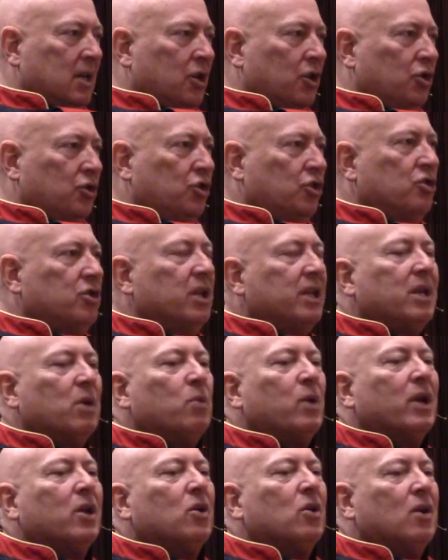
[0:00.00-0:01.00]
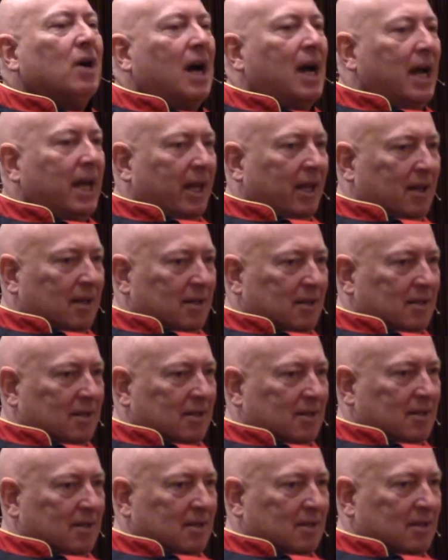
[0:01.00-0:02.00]
She said they were crying.
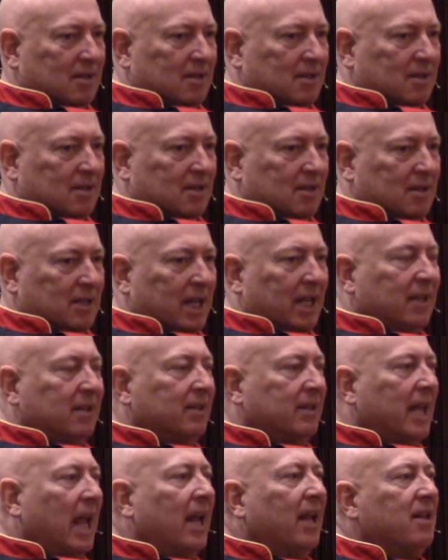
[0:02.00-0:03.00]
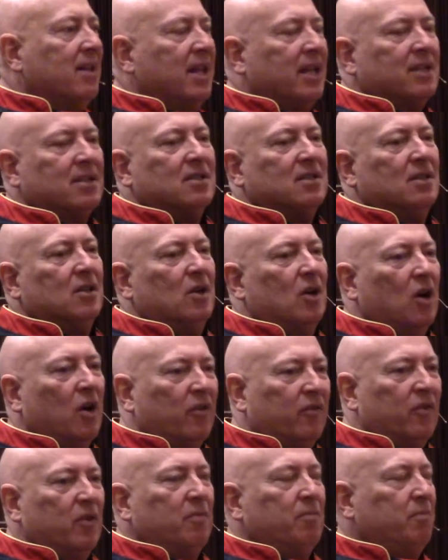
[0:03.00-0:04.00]
A thankness
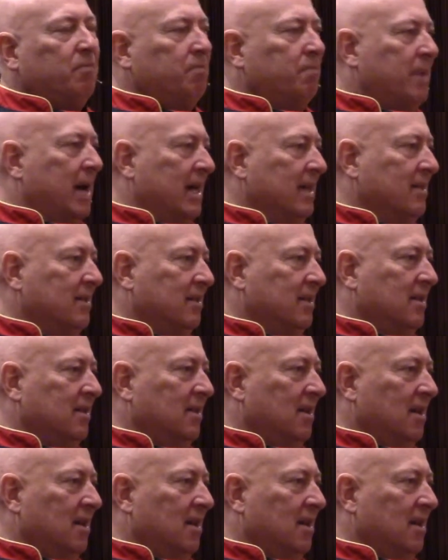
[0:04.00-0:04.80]
of pasta.